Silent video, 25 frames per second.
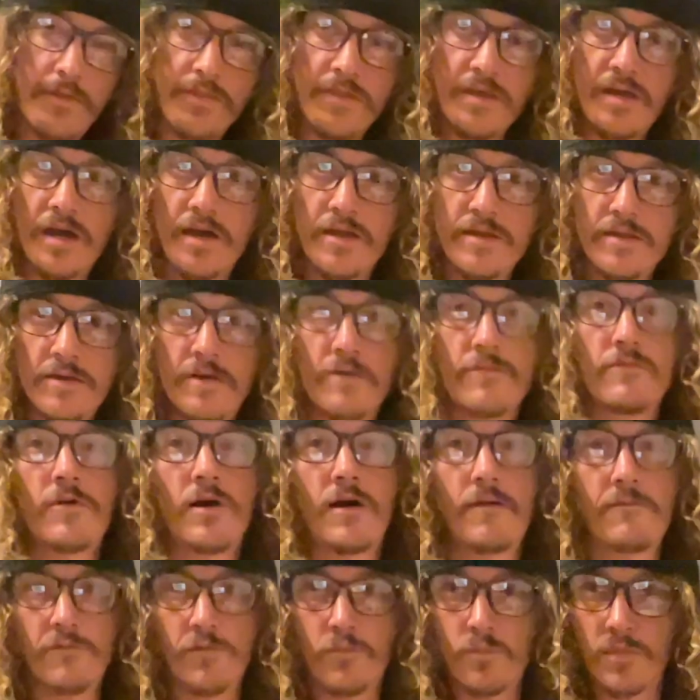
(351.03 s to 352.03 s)
the idea of
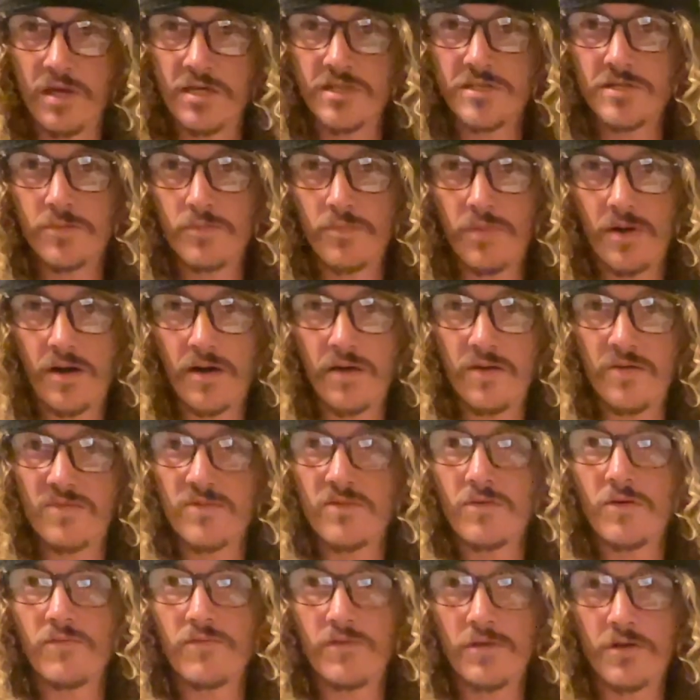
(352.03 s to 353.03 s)
confirmation bias,
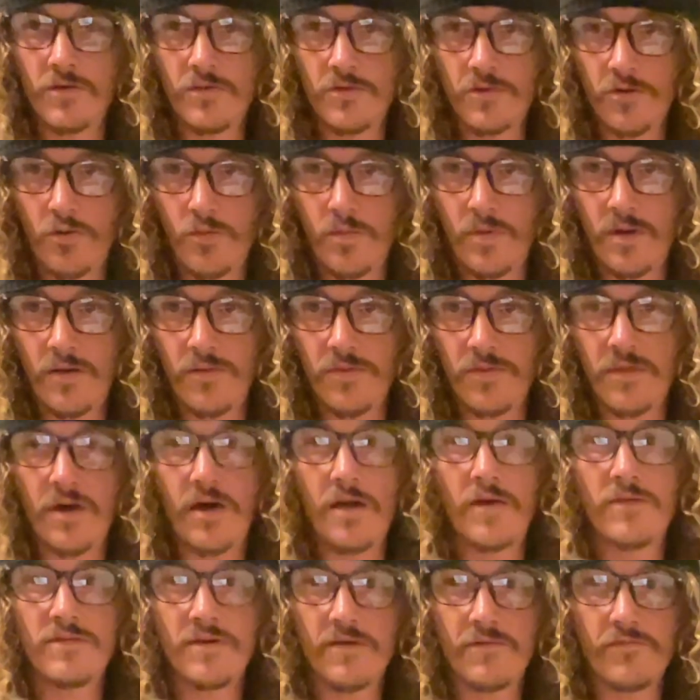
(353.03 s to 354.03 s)
so if you don't know about
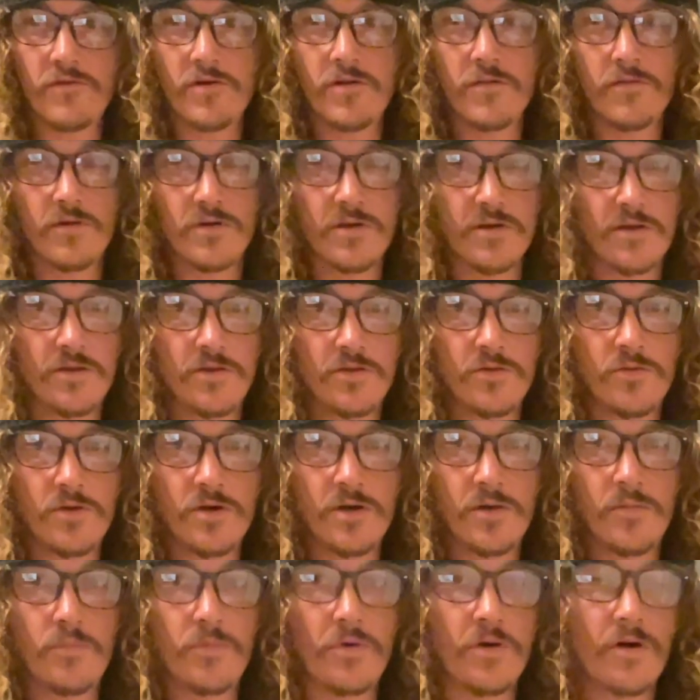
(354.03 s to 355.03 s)
that, definitely look into
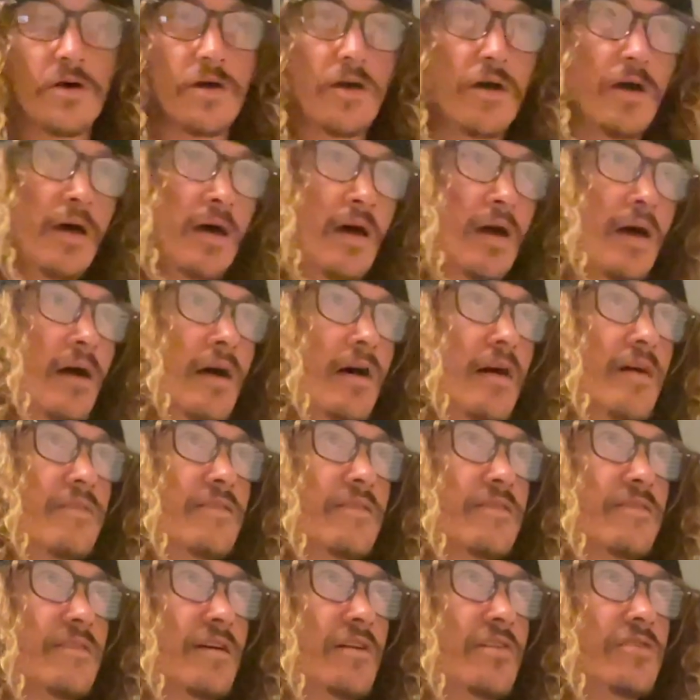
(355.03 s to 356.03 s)
it. But it's
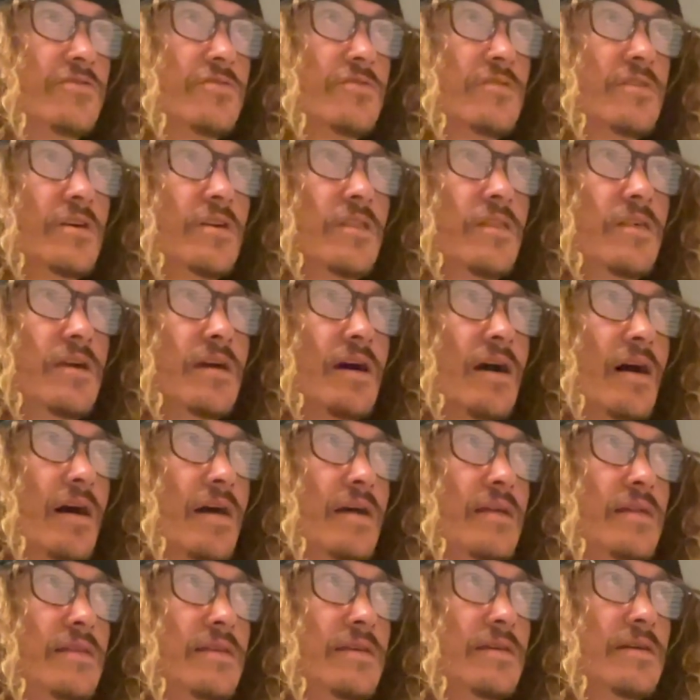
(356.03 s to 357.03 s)
essentially the
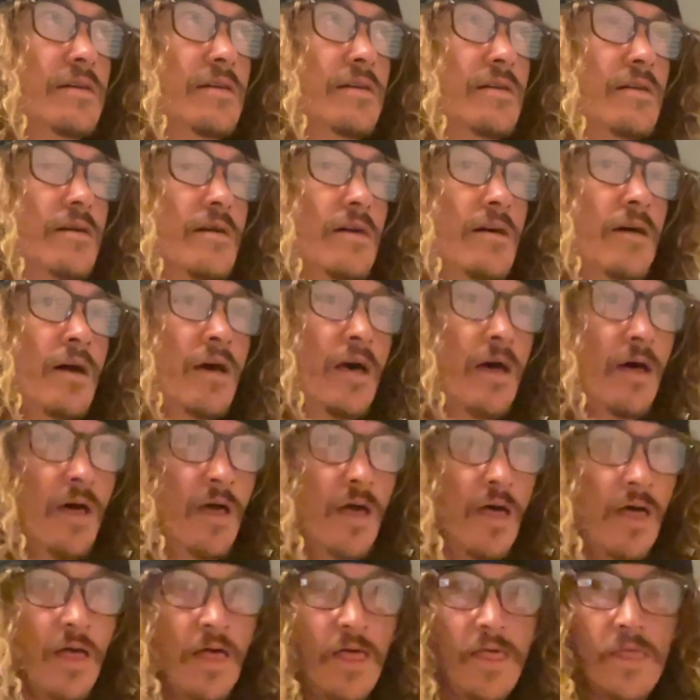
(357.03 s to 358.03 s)
idea
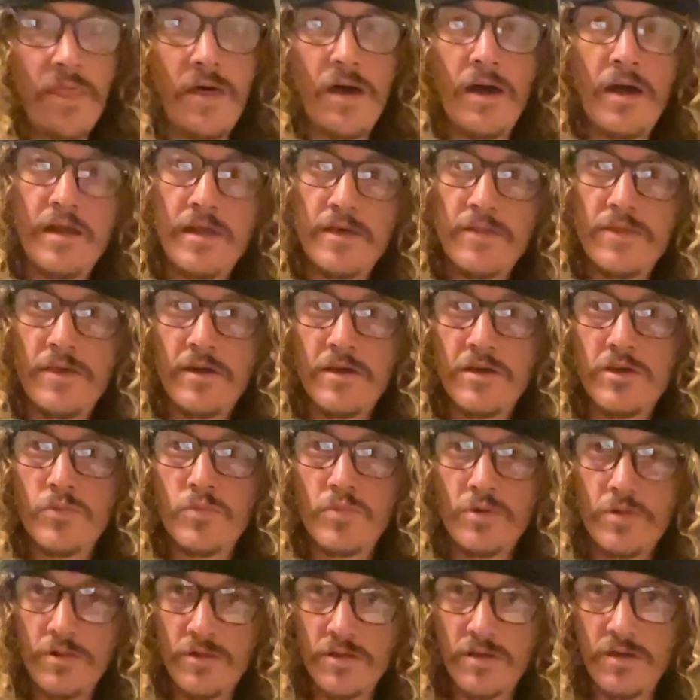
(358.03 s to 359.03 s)
that anything you
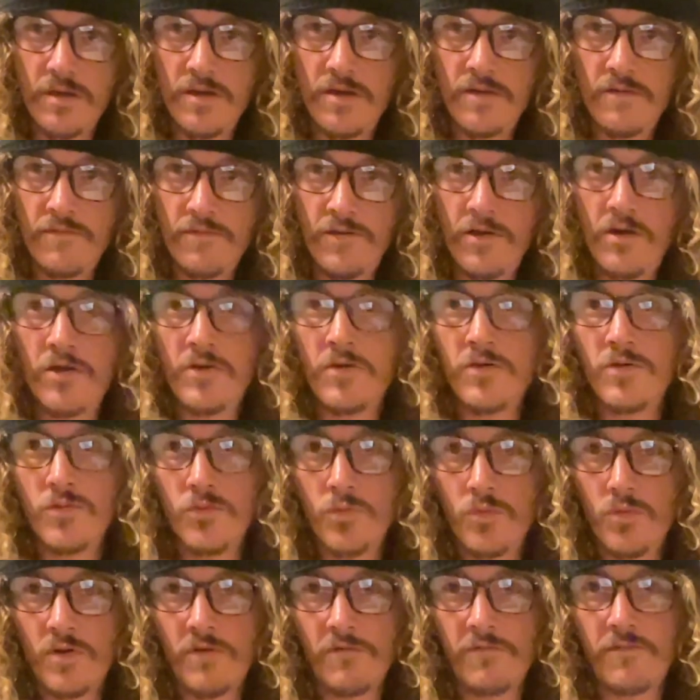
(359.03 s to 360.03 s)
believe,
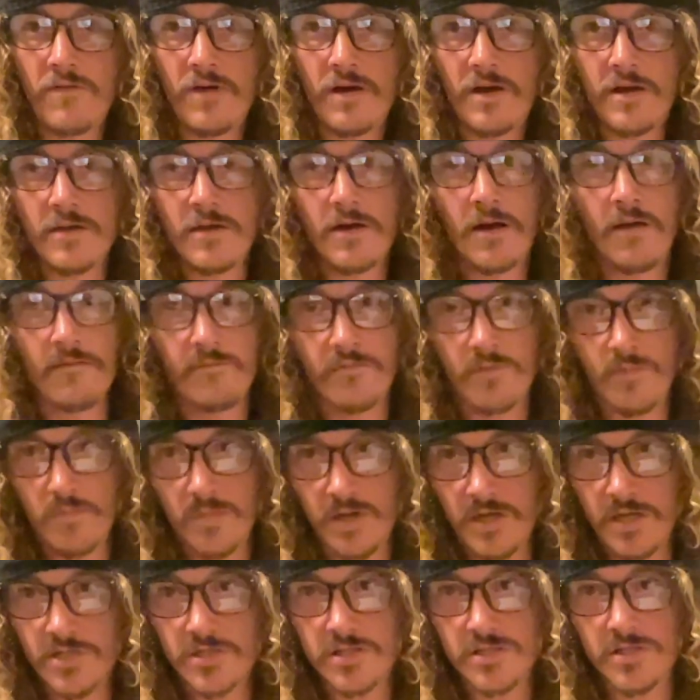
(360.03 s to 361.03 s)
you will find
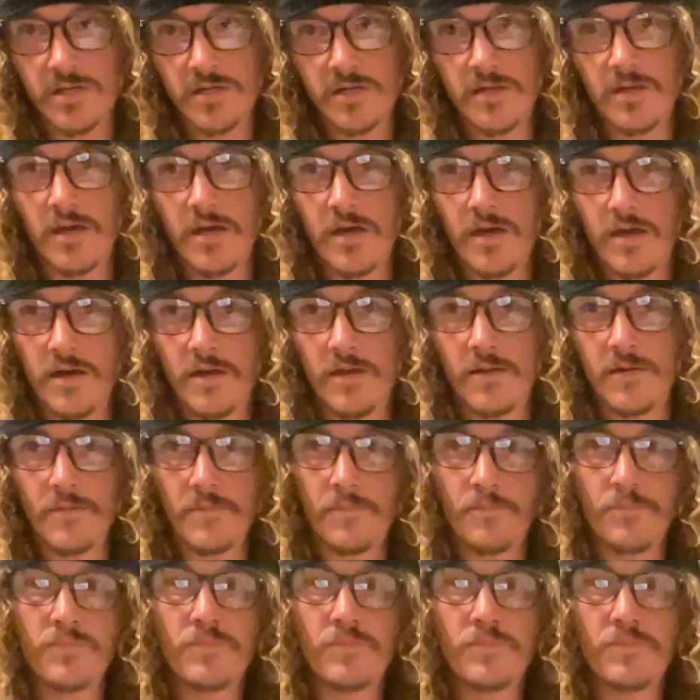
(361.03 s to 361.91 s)
confirmation and,